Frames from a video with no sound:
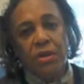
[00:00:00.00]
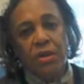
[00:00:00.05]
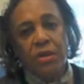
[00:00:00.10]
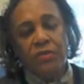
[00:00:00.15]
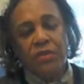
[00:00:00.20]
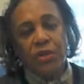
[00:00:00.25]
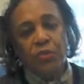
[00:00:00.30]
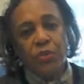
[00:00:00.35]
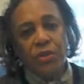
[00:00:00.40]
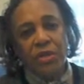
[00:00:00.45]

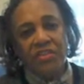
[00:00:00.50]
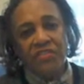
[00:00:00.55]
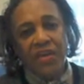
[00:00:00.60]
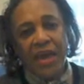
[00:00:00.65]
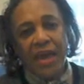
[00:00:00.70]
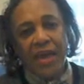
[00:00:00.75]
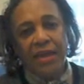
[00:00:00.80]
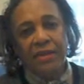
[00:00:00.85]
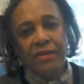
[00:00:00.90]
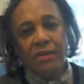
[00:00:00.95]
that we have
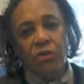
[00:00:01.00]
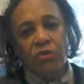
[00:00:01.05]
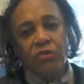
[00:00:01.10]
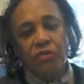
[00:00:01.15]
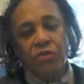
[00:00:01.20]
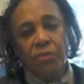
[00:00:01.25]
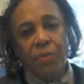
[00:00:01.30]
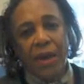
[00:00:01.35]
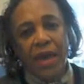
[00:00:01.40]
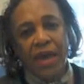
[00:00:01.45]
had over the
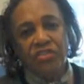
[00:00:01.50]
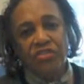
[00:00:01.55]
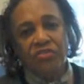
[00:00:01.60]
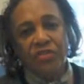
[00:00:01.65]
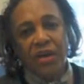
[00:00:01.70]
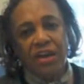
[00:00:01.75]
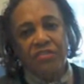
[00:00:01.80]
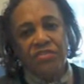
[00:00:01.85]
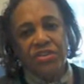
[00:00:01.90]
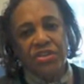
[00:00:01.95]
past
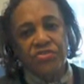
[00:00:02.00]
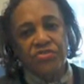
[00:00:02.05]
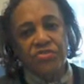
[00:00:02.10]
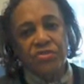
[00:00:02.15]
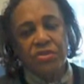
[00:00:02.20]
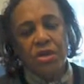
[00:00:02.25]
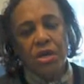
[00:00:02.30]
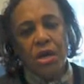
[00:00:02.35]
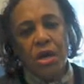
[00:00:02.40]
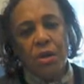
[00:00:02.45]
5 years.
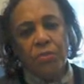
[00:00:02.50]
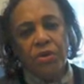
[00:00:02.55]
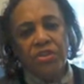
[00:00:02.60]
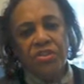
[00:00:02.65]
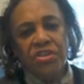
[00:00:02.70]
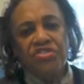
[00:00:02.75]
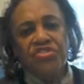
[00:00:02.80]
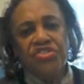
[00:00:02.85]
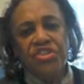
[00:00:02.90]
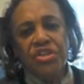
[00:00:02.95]
But
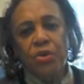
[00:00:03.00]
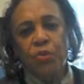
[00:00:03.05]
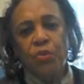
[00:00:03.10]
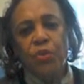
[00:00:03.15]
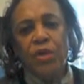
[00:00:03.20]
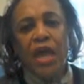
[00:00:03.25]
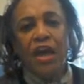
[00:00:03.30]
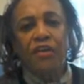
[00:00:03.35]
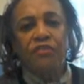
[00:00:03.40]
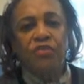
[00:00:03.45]
this year we
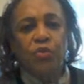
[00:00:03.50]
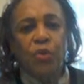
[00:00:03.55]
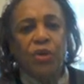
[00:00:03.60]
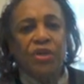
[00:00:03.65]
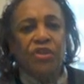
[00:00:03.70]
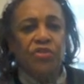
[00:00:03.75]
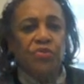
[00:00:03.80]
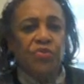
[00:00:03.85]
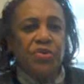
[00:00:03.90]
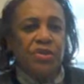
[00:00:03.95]
have
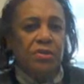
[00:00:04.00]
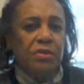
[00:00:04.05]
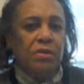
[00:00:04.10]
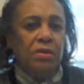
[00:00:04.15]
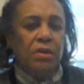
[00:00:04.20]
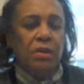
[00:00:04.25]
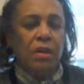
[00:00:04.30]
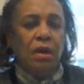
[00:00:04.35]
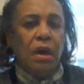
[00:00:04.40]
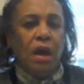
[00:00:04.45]
23
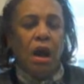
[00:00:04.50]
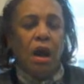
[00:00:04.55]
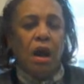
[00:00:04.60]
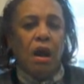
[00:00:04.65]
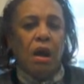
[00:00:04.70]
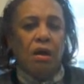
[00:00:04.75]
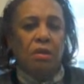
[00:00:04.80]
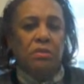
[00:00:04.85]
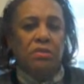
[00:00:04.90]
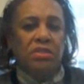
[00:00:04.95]

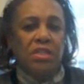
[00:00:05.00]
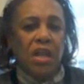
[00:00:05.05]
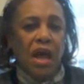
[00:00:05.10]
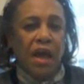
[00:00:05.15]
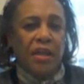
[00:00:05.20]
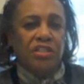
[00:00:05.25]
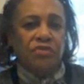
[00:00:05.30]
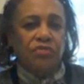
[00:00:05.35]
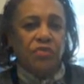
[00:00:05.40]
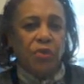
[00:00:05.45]

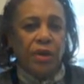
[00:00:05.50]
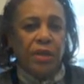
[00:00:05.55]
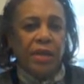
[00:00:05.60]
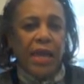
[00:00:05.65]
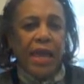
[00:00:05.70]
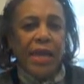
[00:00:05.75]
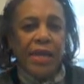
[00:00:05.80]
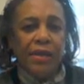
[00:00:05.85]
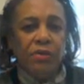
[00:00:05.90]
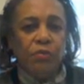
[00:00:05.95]
slots for an
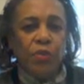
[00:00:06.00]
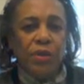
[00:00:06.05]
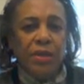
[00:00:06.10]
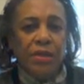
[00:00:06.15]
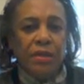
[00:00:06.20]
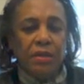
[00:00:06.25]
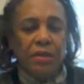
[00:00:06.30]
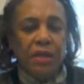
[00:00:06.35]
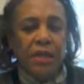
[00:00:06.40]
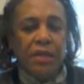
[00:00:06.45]
8-week
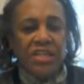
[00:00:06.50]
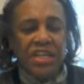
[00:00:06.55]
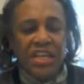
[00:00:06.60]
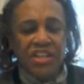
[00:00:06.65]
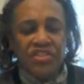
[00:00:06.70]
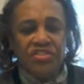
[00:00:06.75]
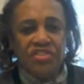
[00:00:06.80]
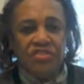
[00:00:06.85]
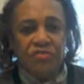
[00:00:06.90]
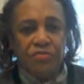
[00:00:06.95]

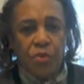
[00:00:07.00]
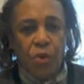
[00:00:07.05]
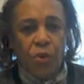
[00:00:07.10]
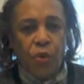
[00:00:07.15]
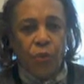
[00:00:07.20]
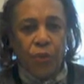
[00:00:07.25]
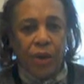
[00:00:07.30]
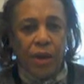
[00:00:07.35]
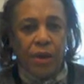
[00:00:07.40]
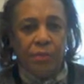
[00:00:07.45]
intensive
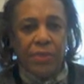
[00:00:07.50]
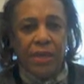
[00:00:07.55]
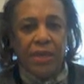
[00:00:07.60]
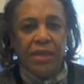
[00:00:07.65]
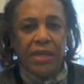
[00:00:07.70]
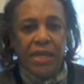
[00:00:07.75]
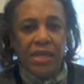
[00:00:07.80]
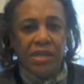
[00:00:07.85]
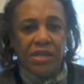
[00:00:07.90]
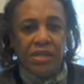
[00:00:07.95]
program in
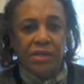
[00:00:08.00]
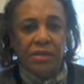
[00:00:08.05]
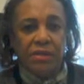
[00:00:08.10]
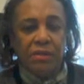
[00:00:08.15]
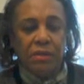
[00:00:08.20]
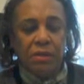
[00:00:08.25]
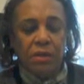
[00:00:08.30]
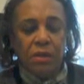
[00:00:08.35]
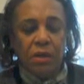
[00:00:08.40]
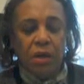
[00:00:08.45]
India.
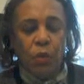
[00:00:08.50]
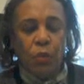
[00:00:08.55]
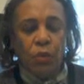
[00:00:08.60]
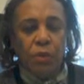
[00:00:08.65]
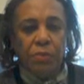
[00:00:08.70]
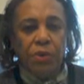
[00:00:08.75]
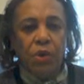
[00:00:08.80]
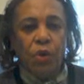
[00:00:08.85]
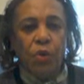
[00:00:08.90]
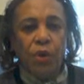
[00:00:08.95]
We'll
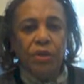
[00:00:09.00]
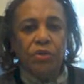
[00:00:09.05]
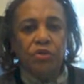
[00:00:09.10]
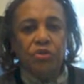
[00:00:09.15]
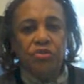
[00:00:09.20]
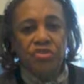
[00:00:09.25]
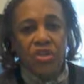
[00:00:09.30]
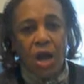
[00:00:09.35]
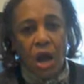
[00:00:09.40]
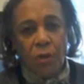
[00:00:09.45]
be going to
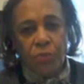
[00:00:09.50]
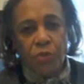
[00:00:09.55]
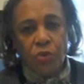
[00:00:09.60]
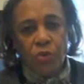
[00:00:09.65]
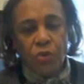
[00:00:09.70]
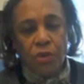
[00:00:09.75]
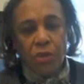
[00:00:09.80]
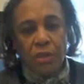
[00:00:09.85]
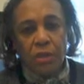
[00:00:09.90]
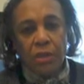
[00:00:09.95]

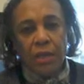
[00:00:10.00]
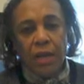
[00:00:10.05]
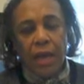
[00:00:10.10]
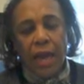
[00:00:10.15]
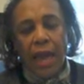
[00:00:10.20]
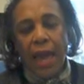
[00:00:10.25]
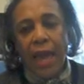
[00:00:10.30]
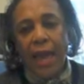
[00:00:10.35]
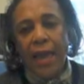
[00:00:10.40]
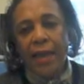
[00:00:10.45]
Jaipur
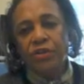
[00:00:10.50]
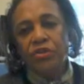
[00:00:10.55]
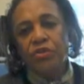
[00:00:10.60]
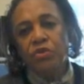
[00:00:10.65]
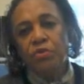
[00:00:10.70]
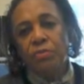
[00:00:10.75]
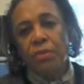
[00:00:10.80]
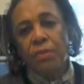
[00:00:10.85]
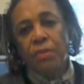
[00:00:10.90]
and to